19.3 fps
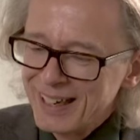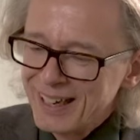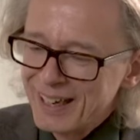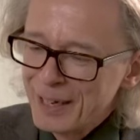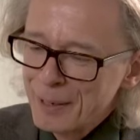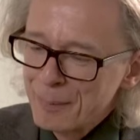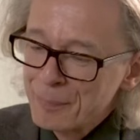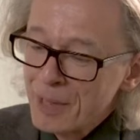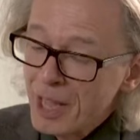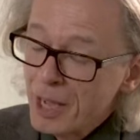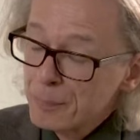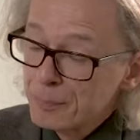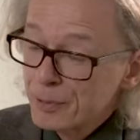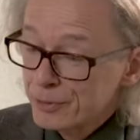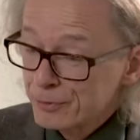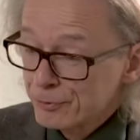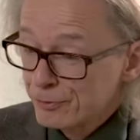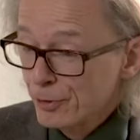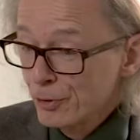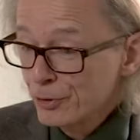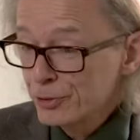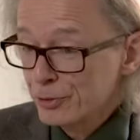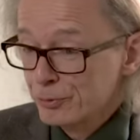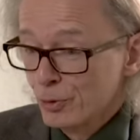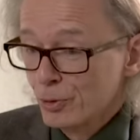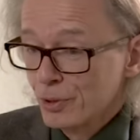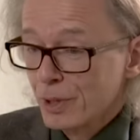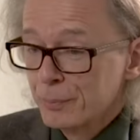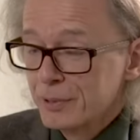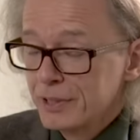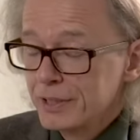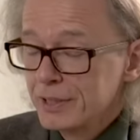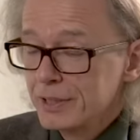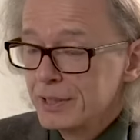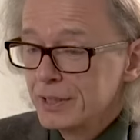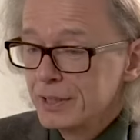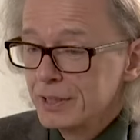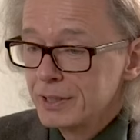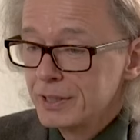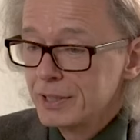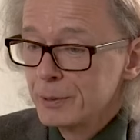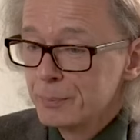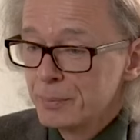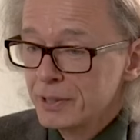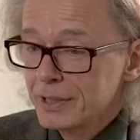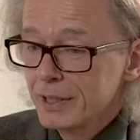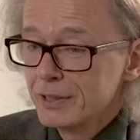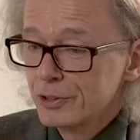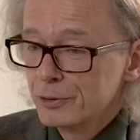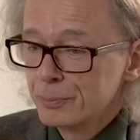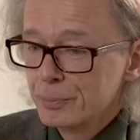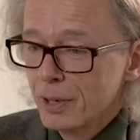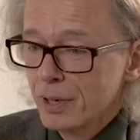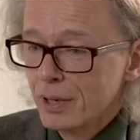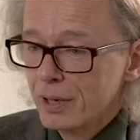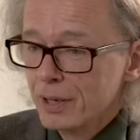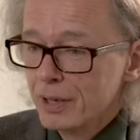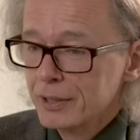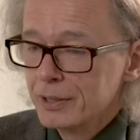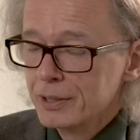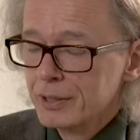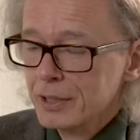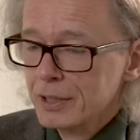But first of all, I mean, he begins by